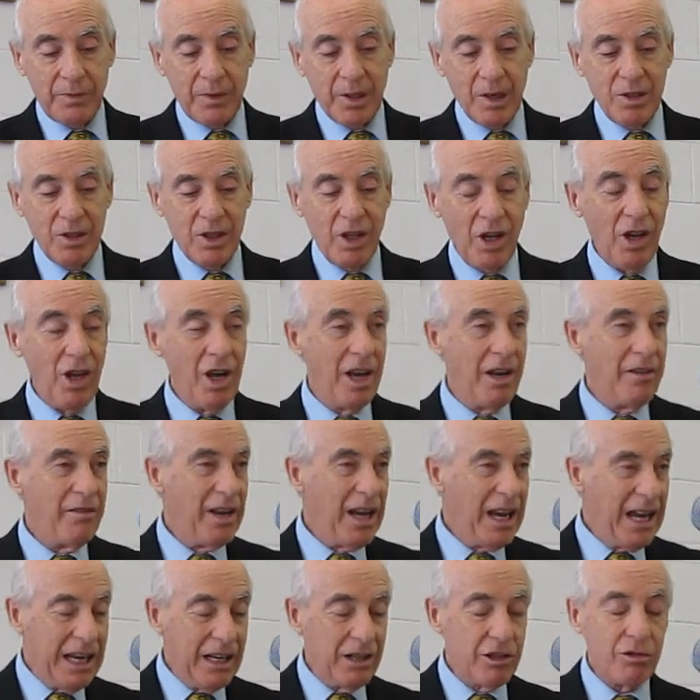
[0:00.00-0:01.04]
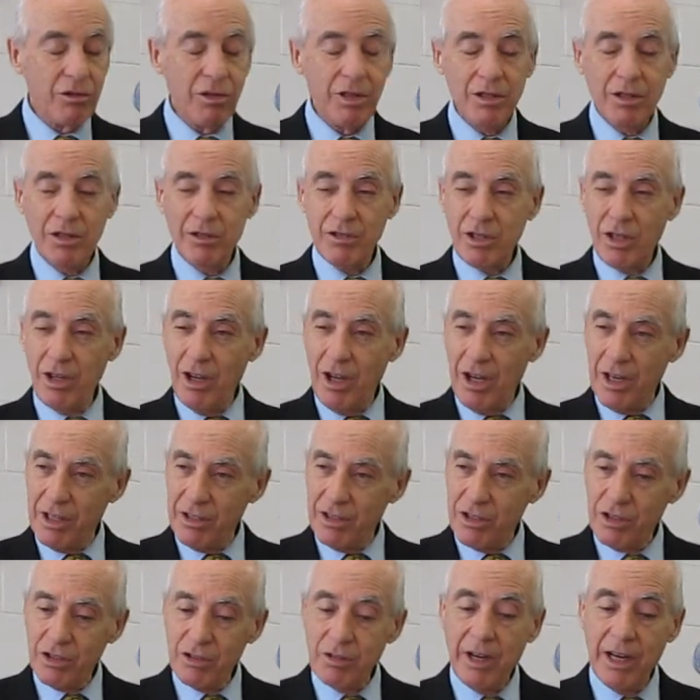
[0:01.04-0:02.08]
There's a lot of hatred, there's a lot of
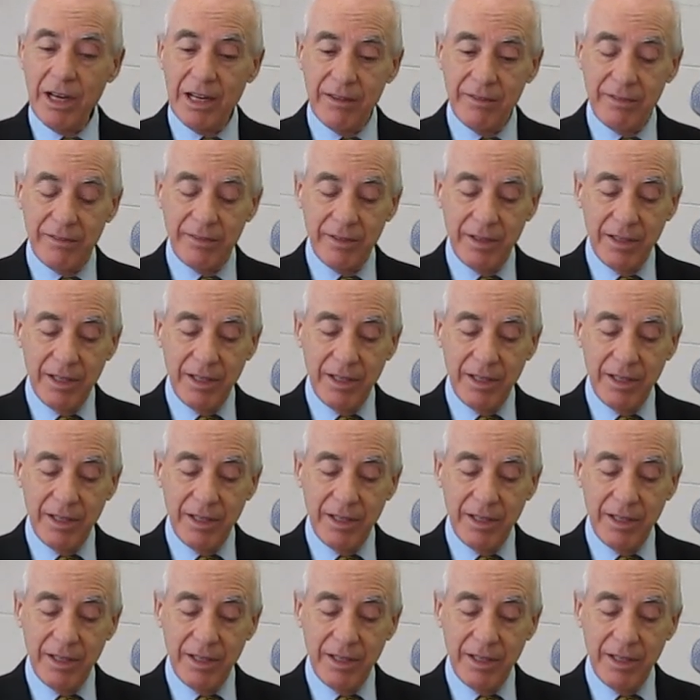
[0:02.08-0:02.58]
strife.